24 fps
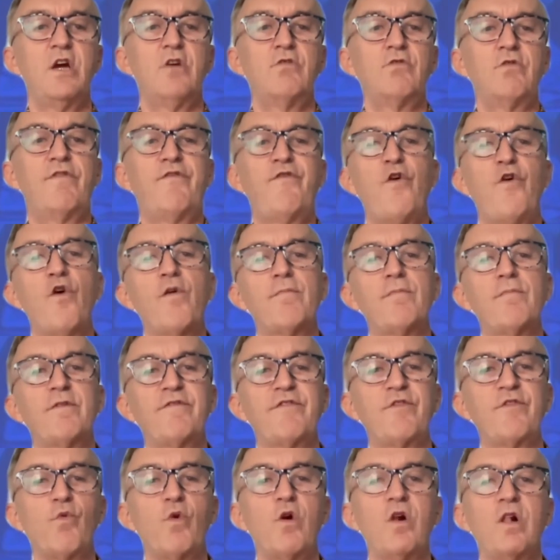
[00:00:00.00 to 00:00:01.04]
Reform of
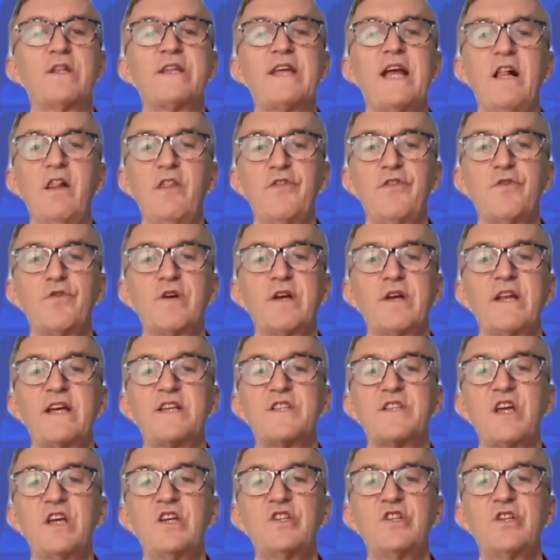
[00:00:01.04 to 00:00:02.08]
the World Health
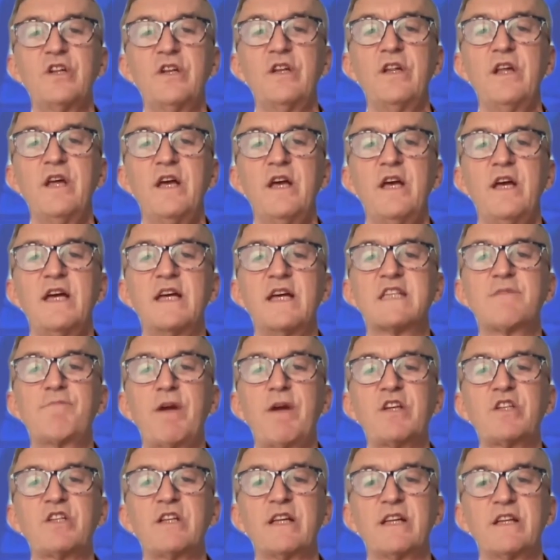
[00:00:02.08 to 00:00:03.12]
Organization,
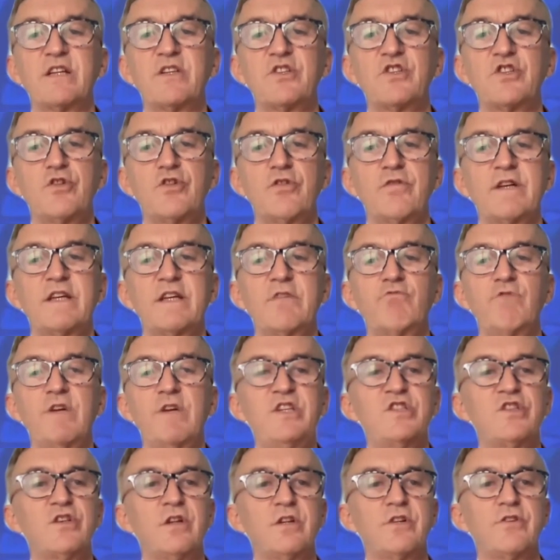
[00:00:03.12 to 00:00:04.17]
especially ensuring
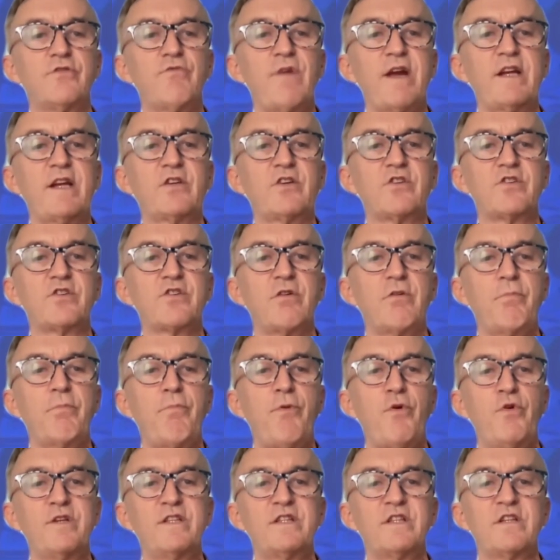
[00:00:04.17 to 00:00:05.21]
regional directors are
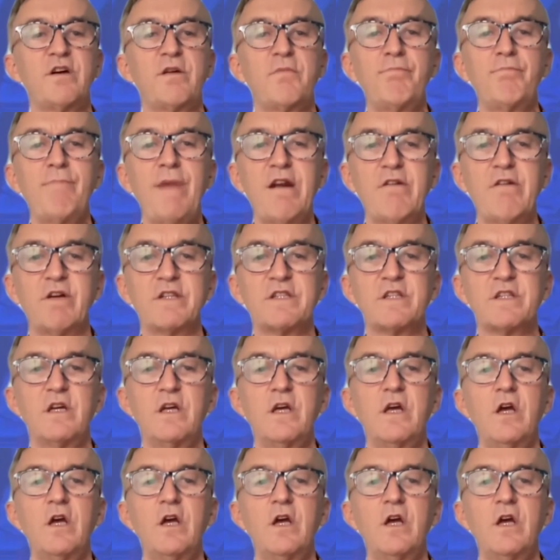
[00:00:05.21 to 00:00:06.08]
appointed on merit,